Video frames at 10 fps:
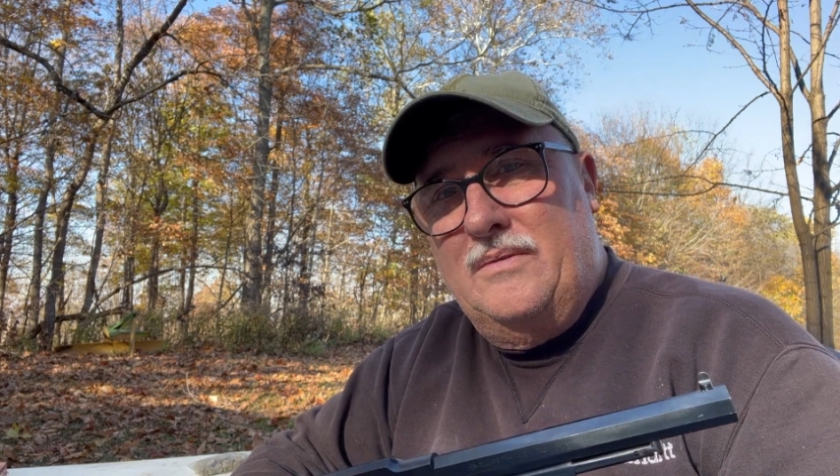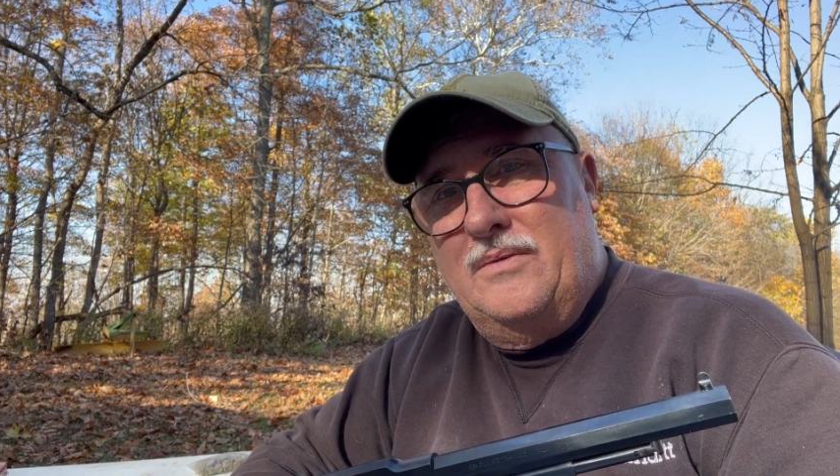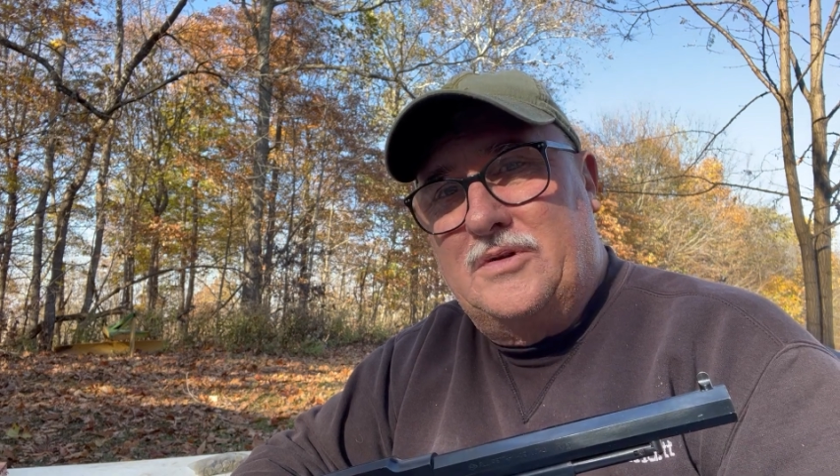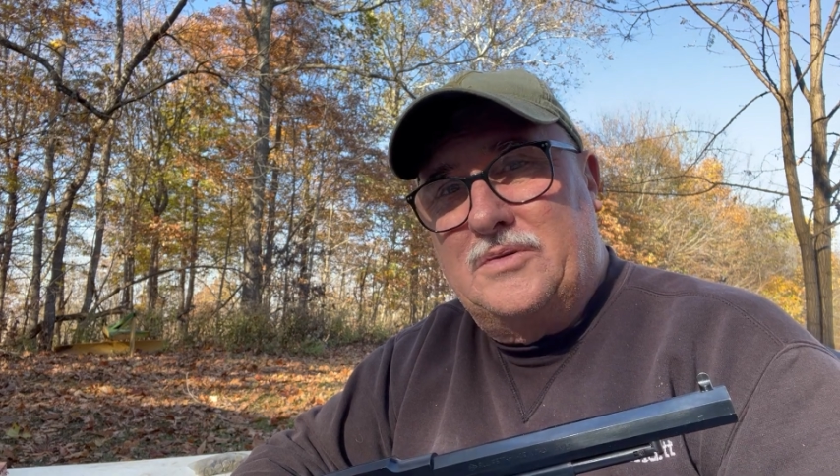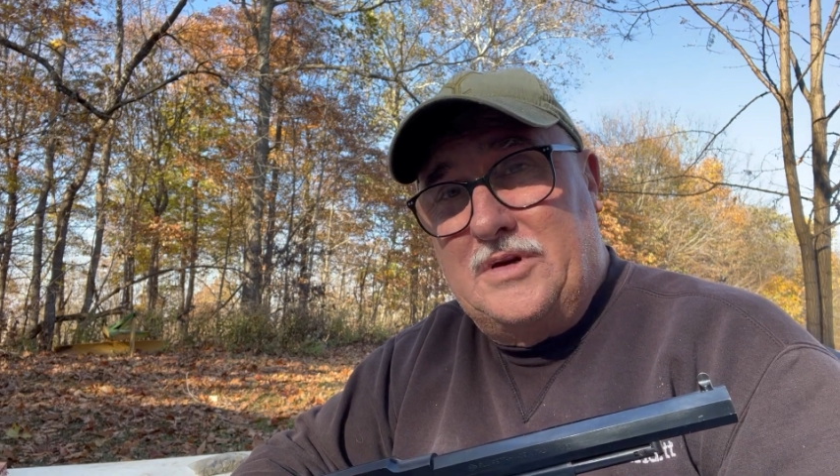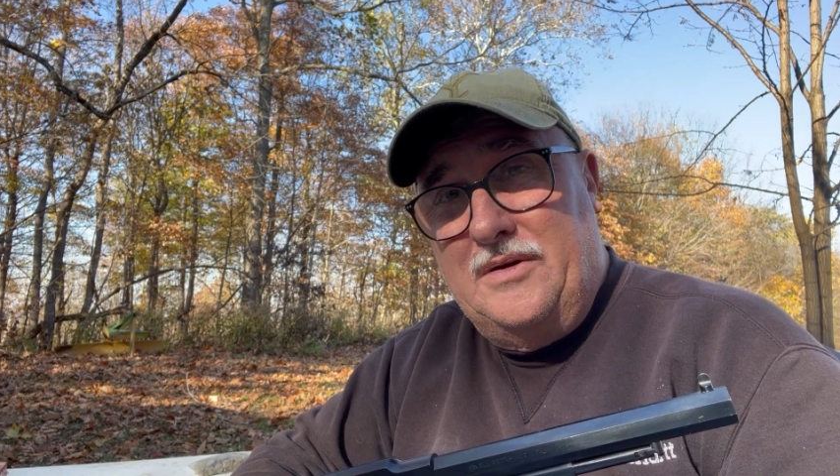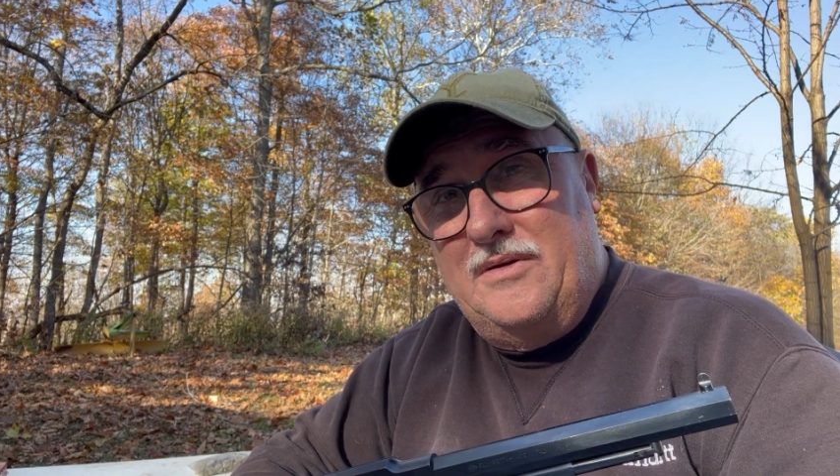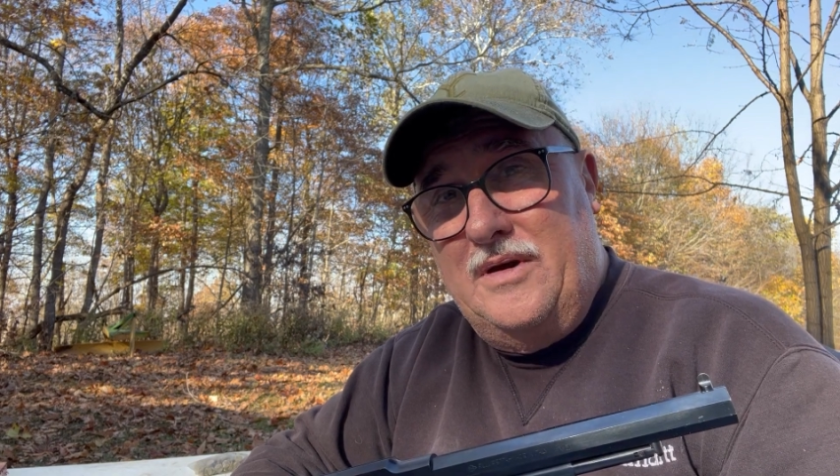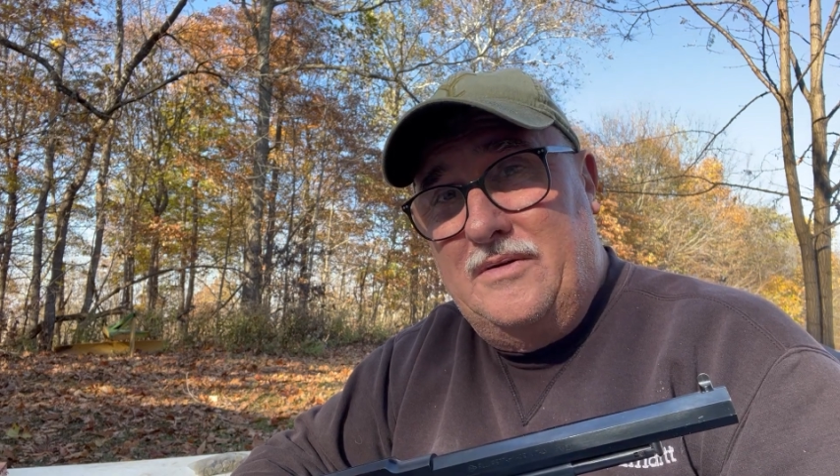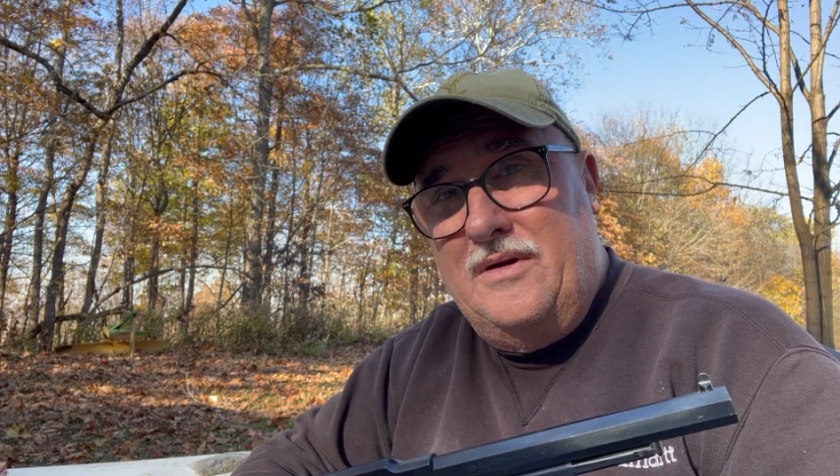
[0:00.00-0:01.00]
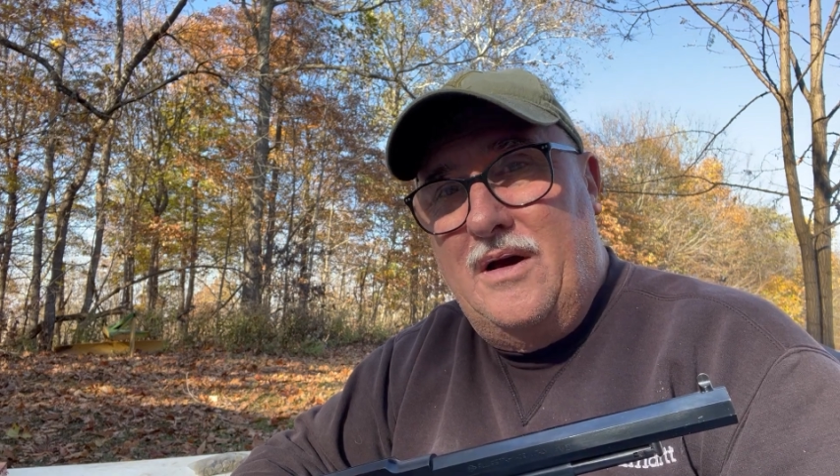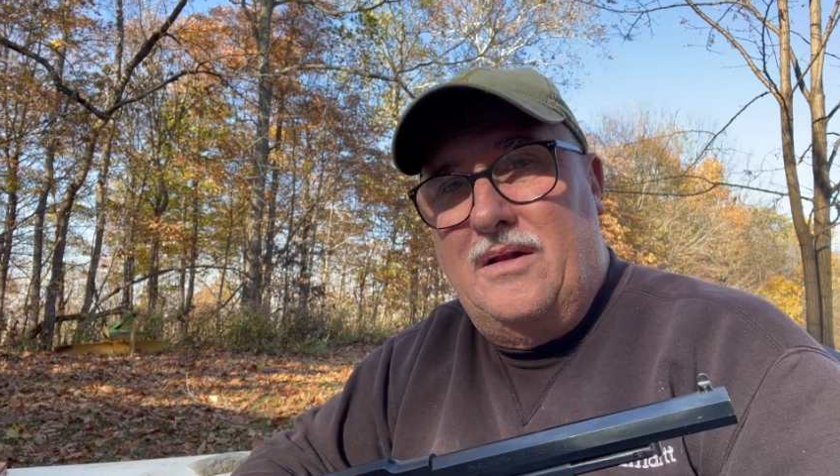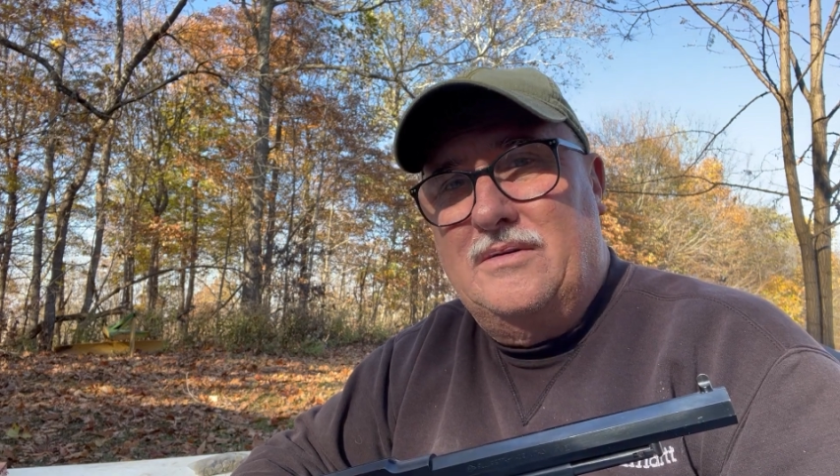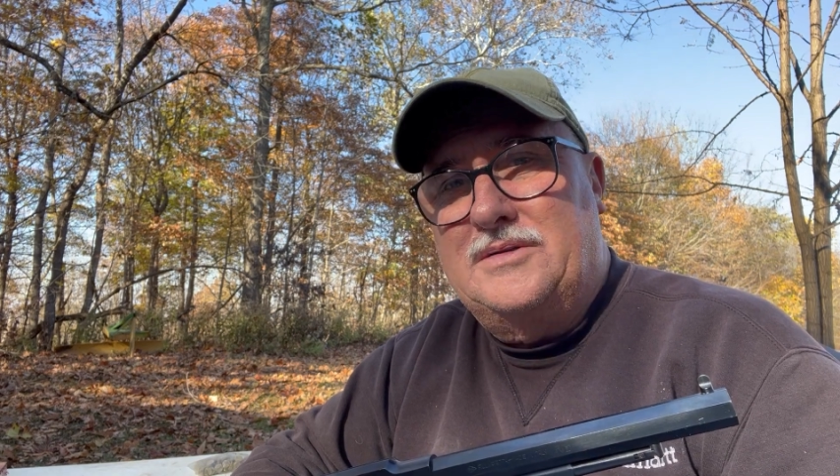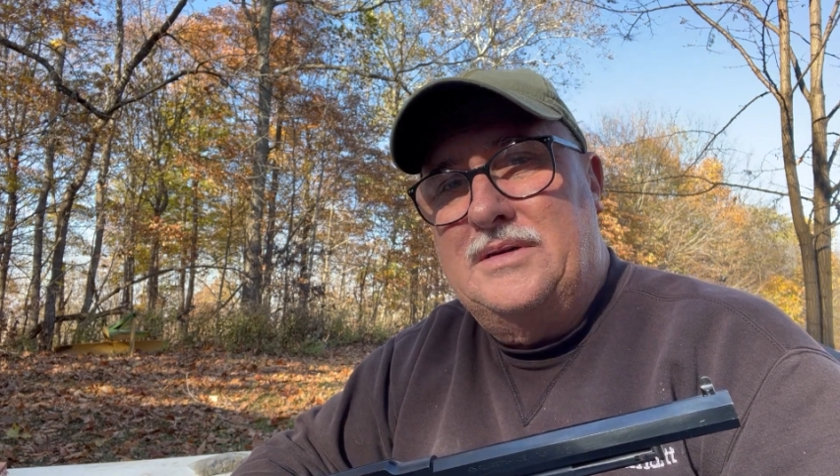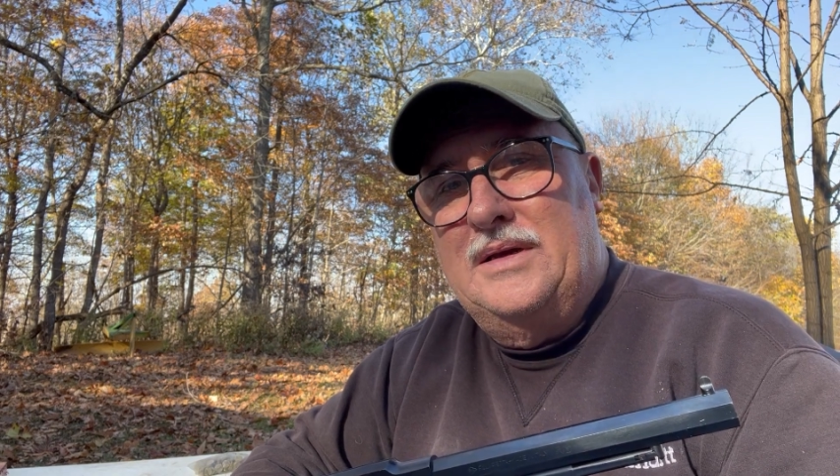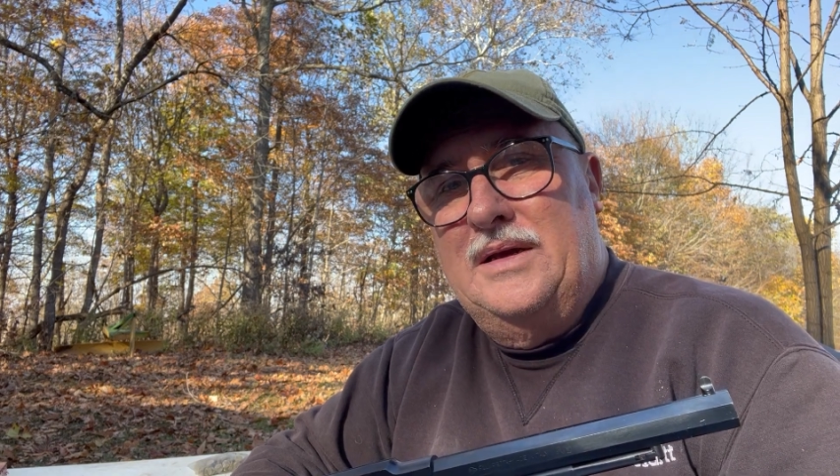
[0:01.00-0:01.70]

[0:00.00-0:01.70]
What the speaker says: which was under $100,